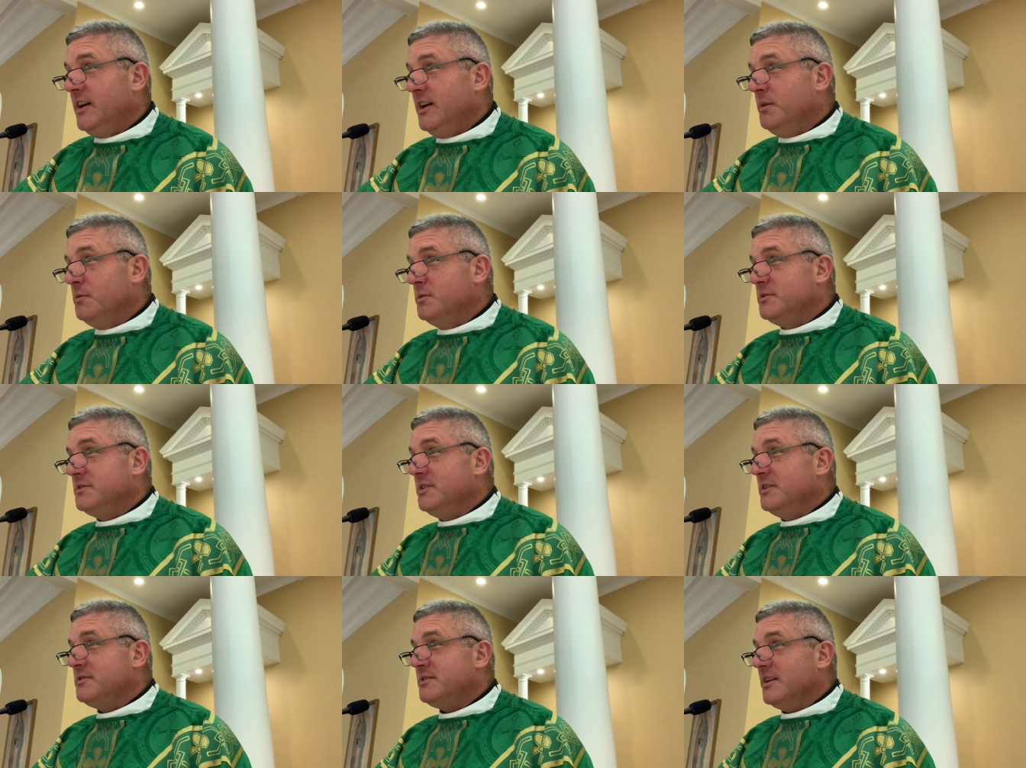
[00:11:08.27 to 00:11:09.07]
It was
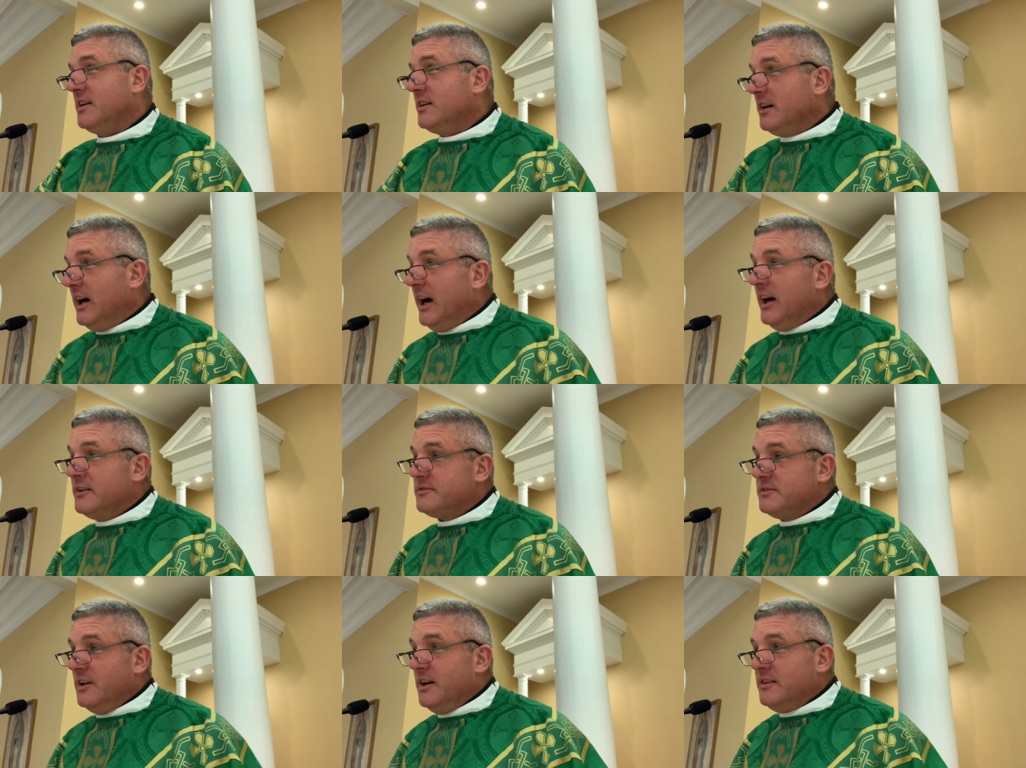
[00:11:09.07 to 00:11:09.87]
just a
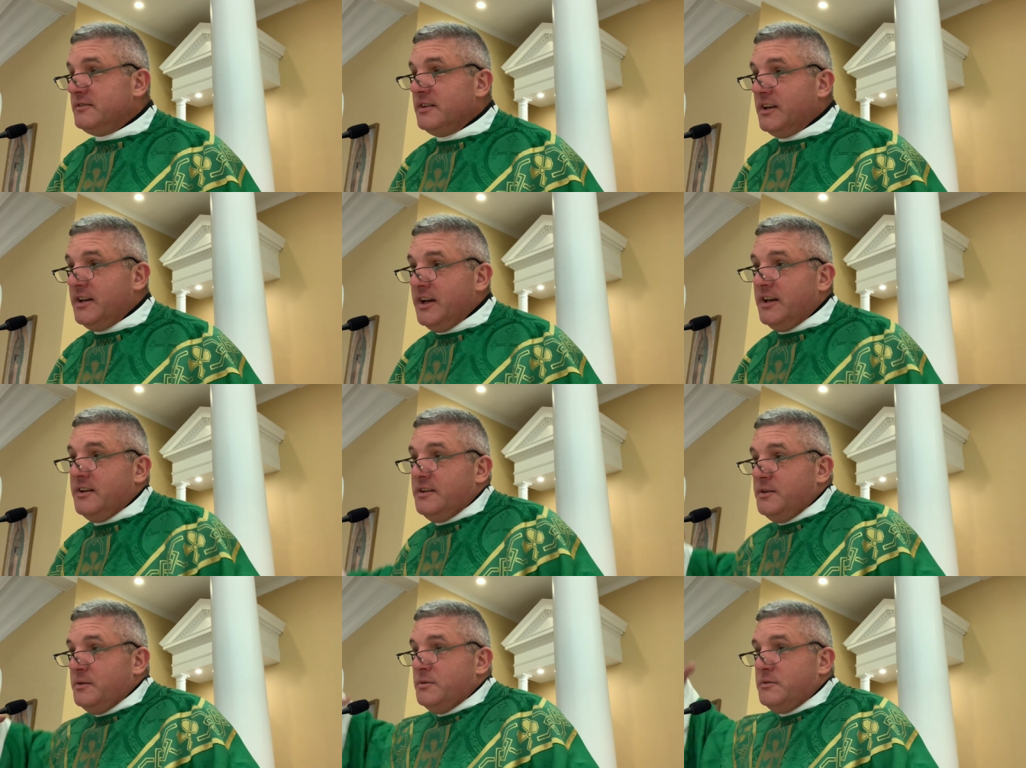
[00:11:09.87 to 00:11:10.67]
class like to get
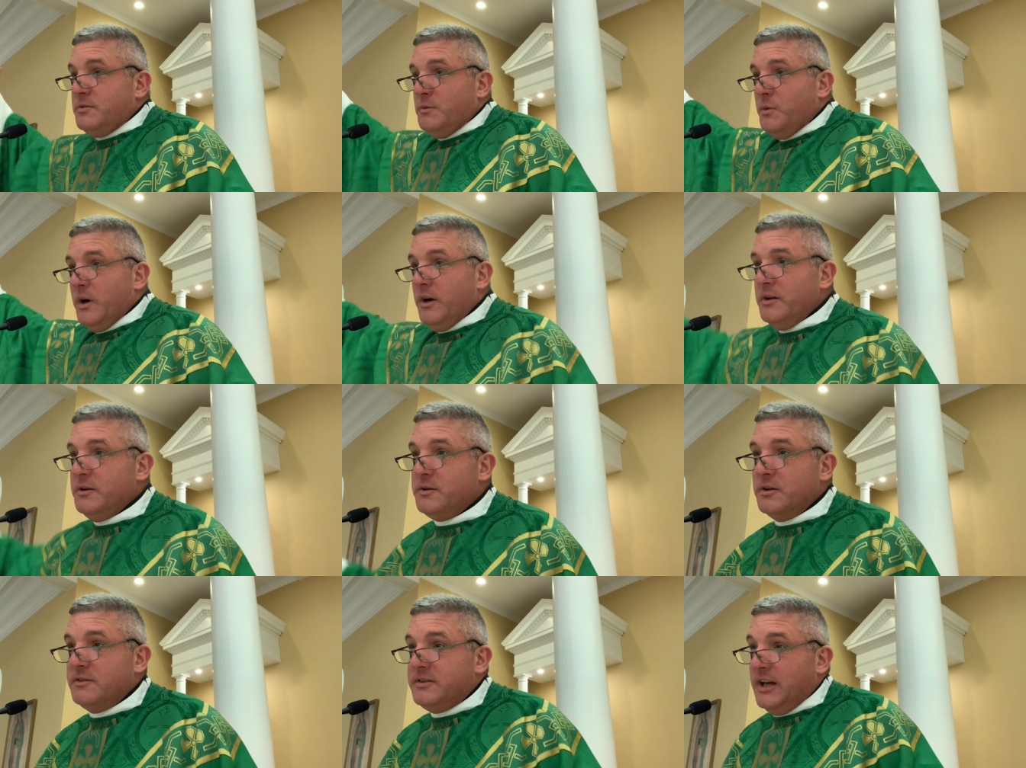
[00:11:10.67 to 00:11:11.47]
you to where
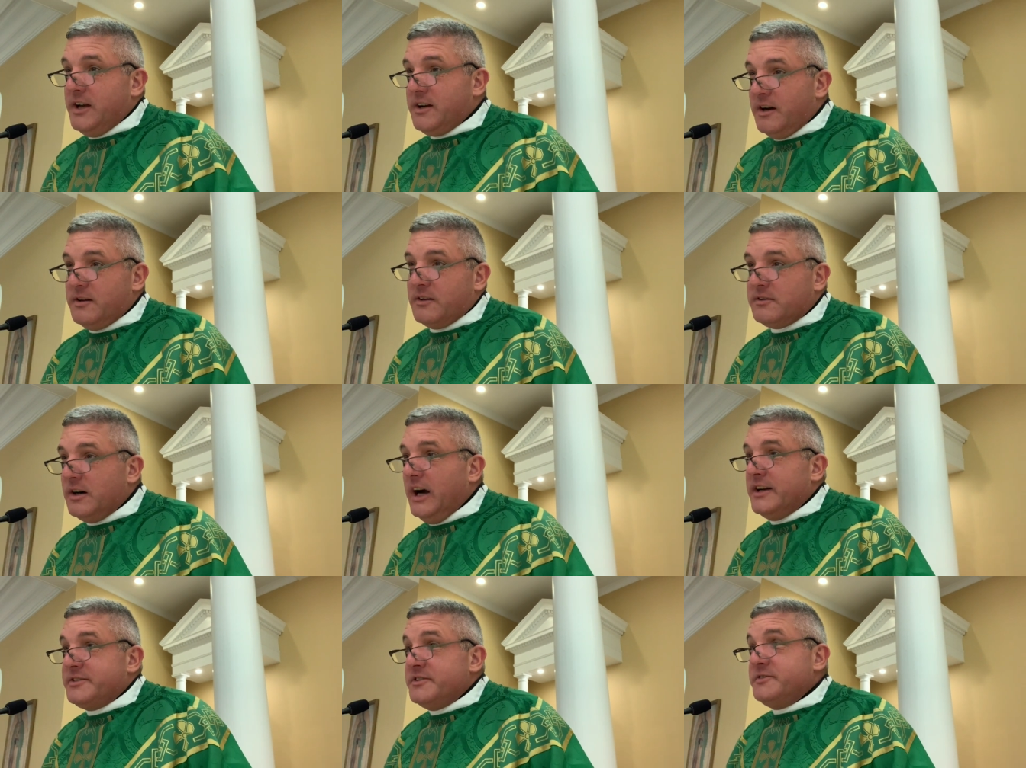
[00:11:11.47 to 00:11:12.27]
you could take other
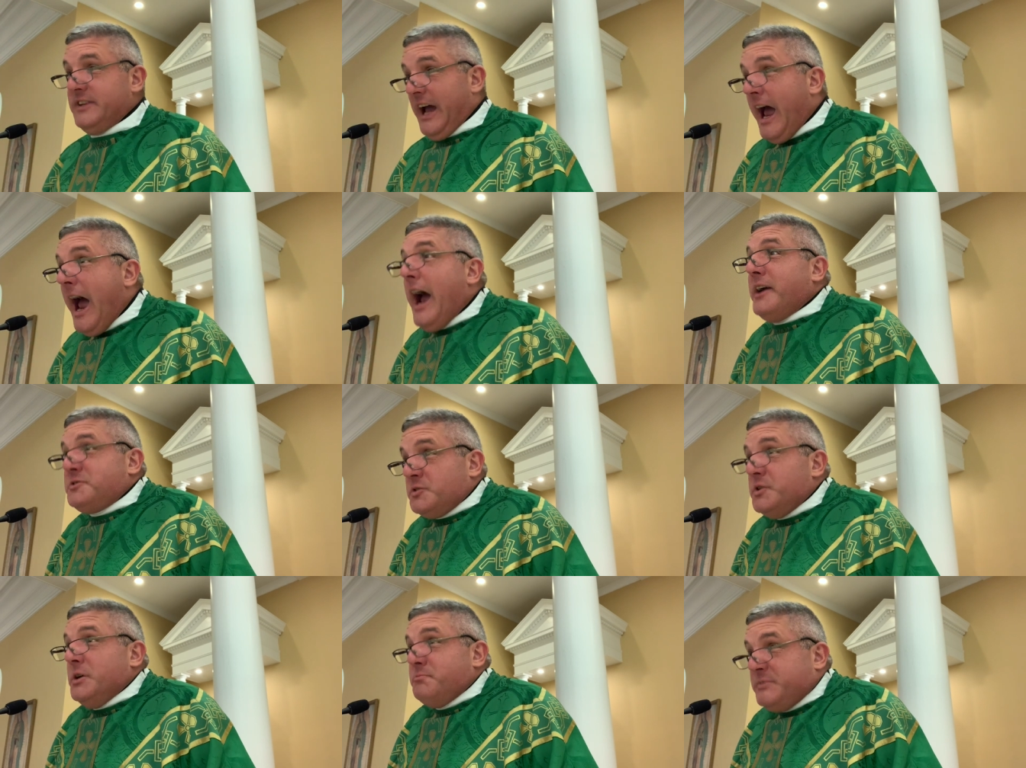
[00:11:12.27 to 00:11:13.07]
classes to
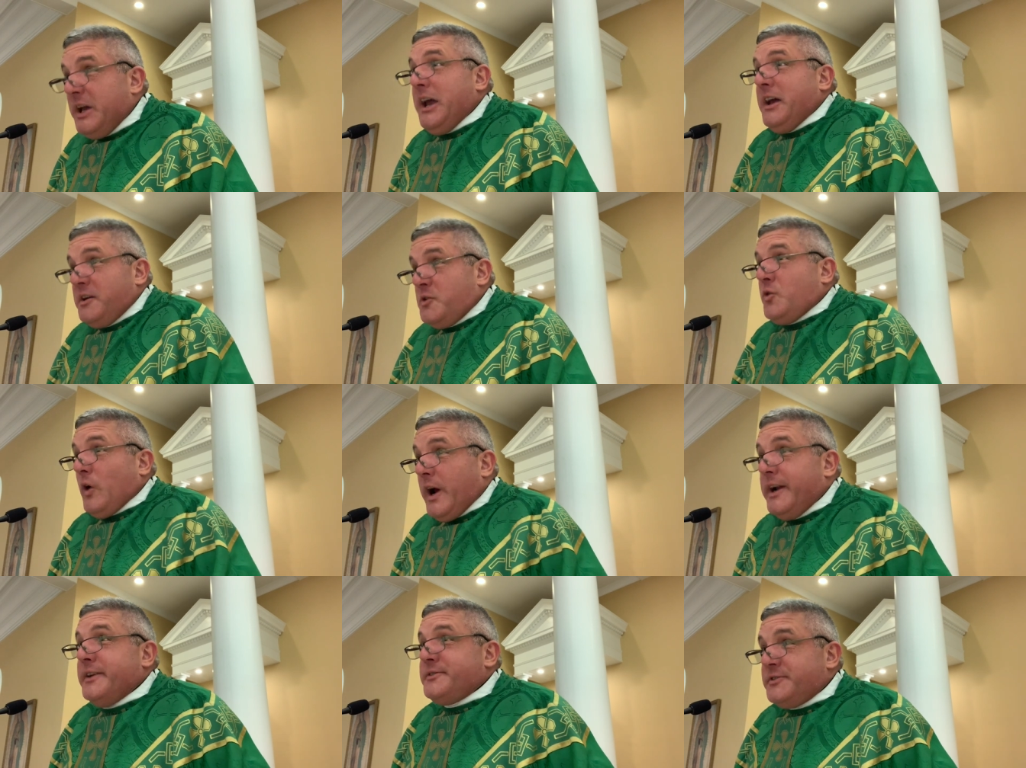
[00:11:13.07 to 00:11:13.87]
actually obtain
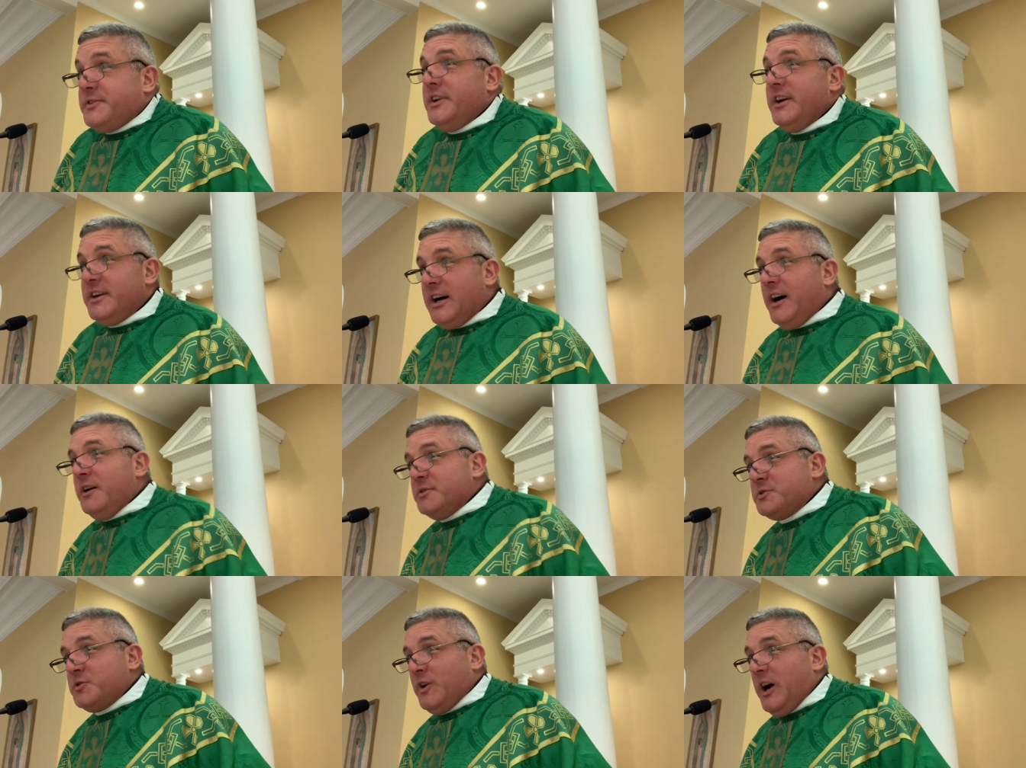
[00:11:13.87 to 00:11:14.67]
credits,
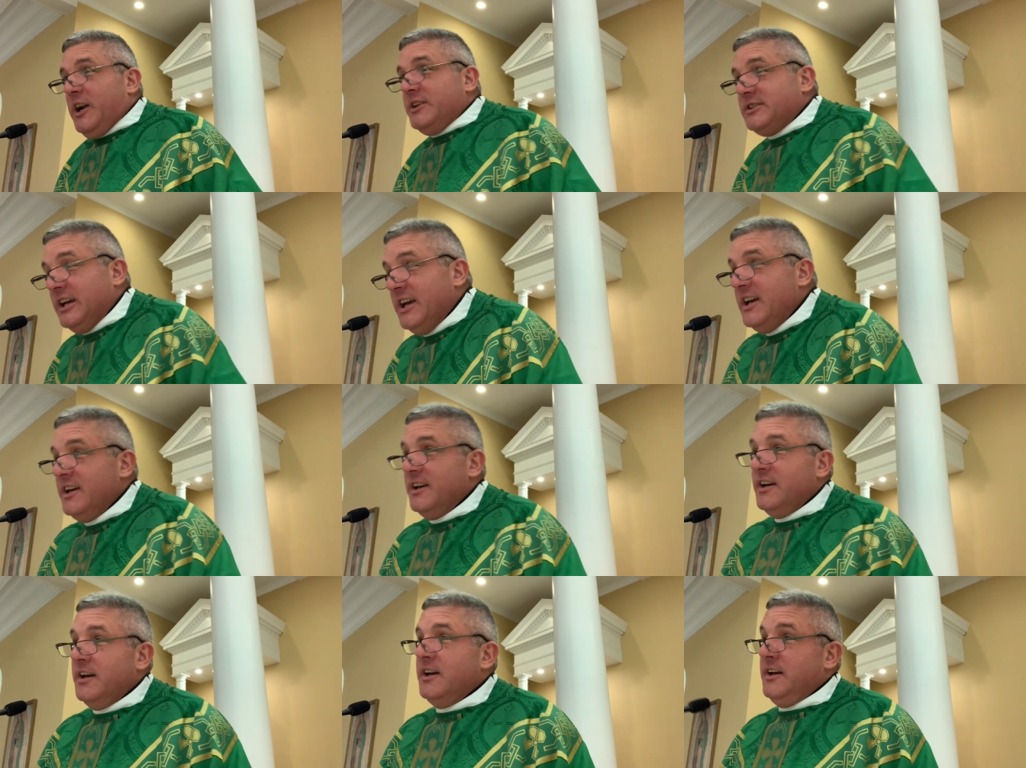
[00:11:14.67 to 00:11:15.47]
college credits.
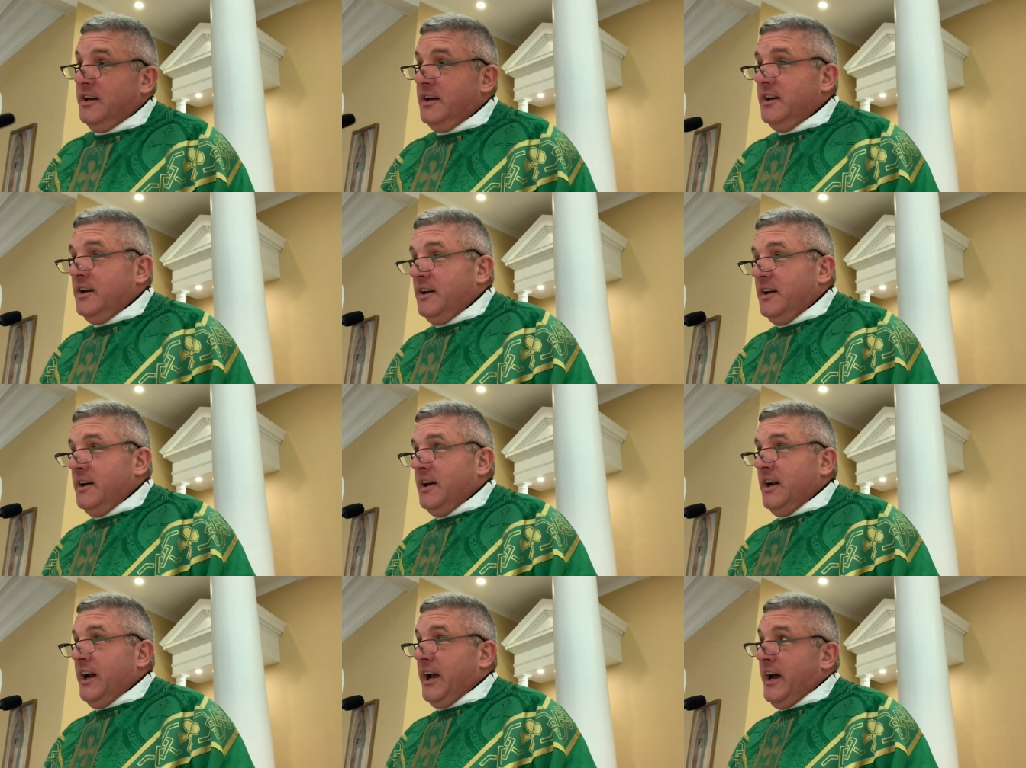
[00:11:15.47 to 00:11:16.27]

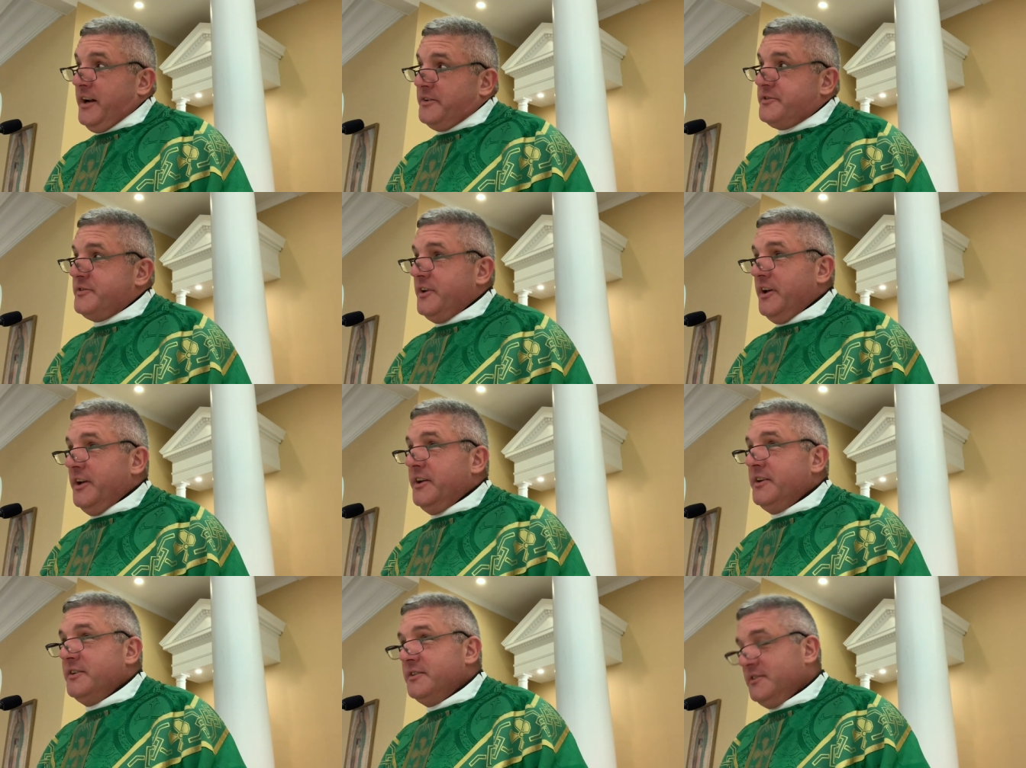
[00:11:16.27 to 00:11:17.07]
And I got a
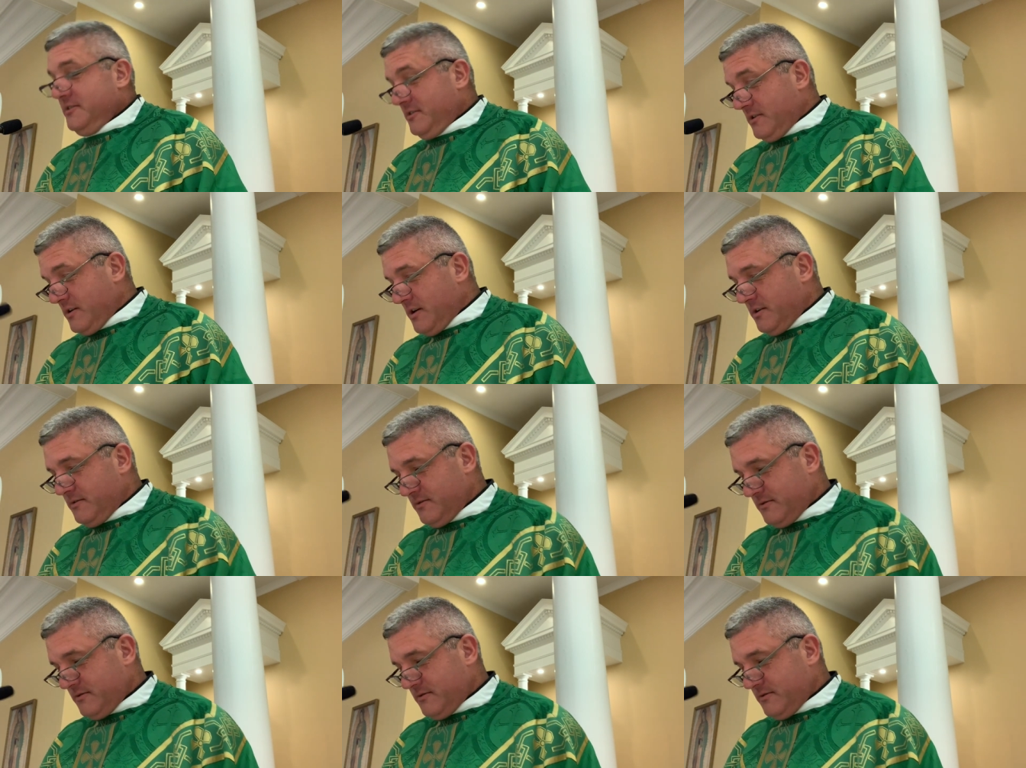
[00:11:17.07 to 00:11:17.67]
C. Or,